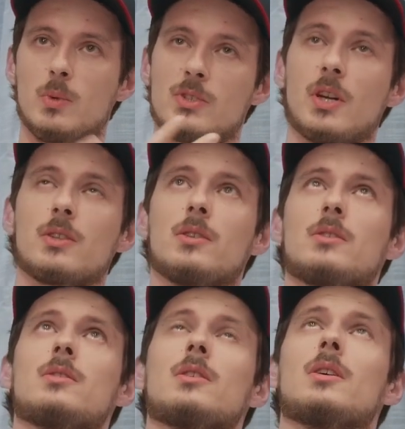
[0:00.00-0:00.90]
we started
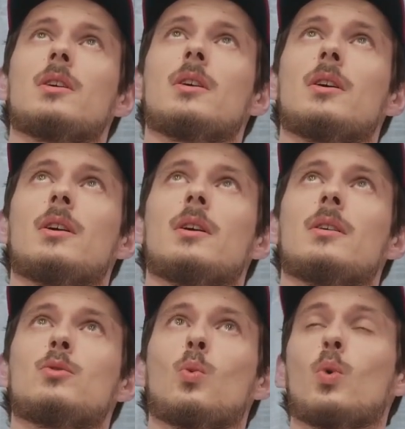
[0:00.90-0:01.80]

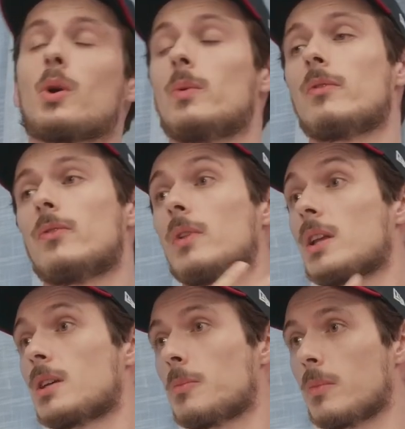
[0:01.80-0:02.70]
to work with
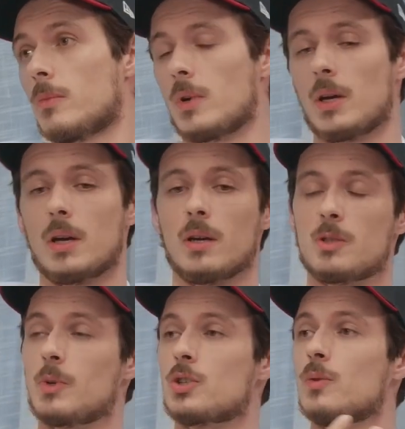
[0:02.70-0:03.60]
LATAM,
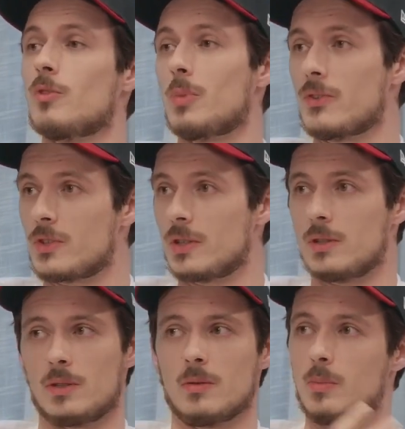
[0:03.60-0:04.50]
especially with Brazil,
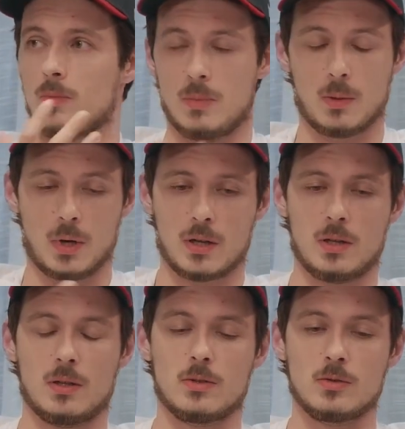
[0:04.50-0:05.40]
it's a big
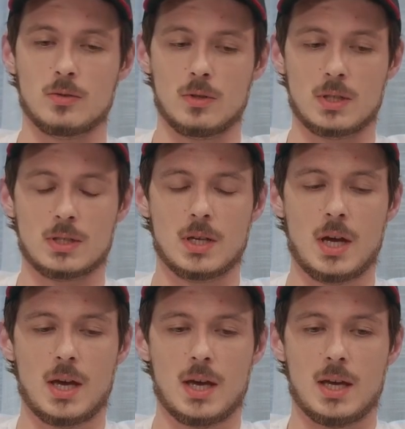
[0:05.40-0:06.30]
market, as you told us,
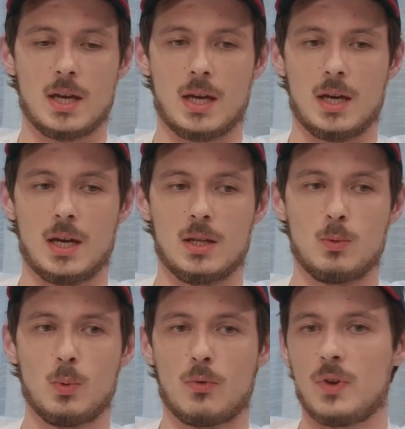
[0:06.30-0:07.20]
and
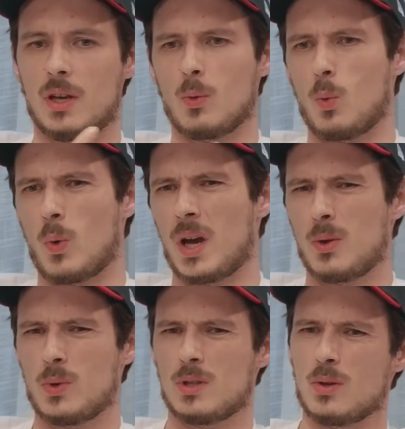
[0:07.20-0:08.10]
we were thinking why
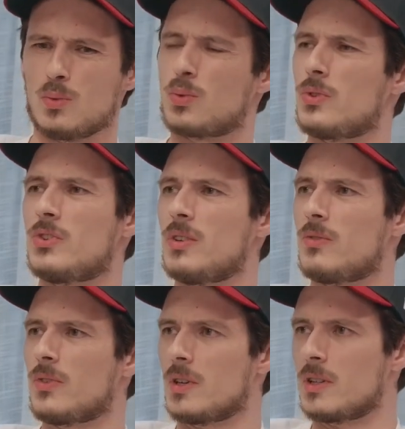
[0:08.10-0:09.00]
we don't
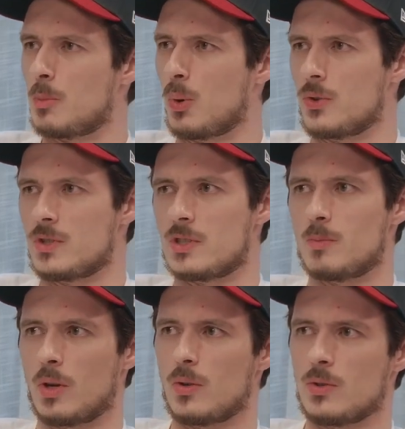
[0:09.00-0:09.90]
receive deposits,
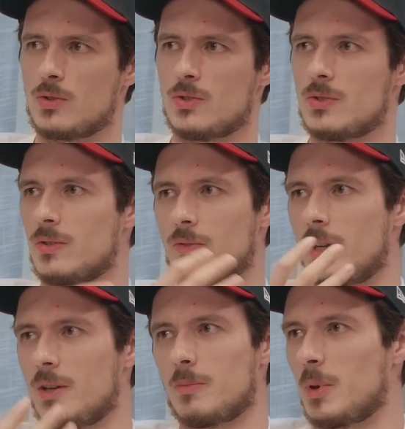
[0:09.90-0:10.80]
because
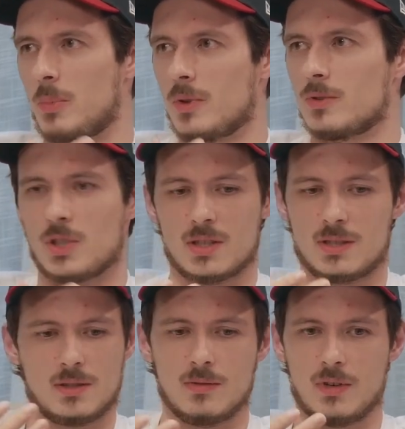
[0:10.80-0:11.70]
people
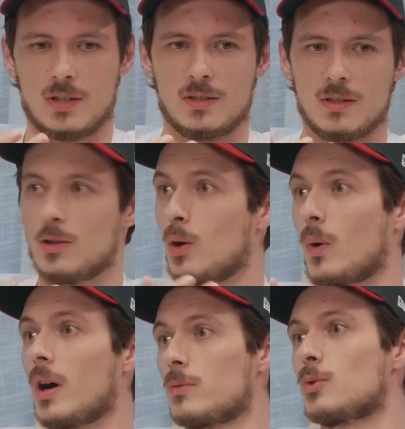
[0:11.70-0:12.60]
didn't know
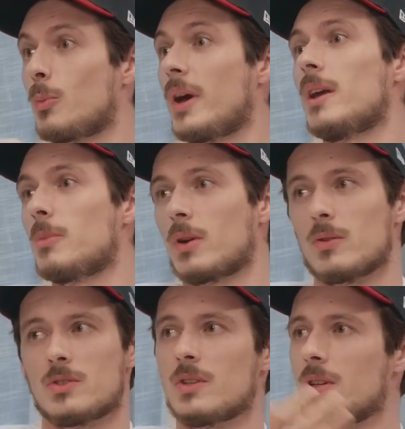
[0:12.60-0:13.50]
how to pay,
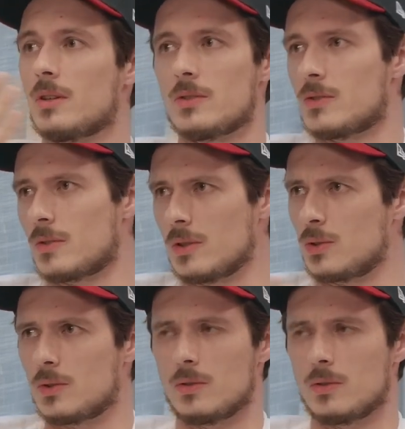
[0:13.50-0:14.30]
because it's really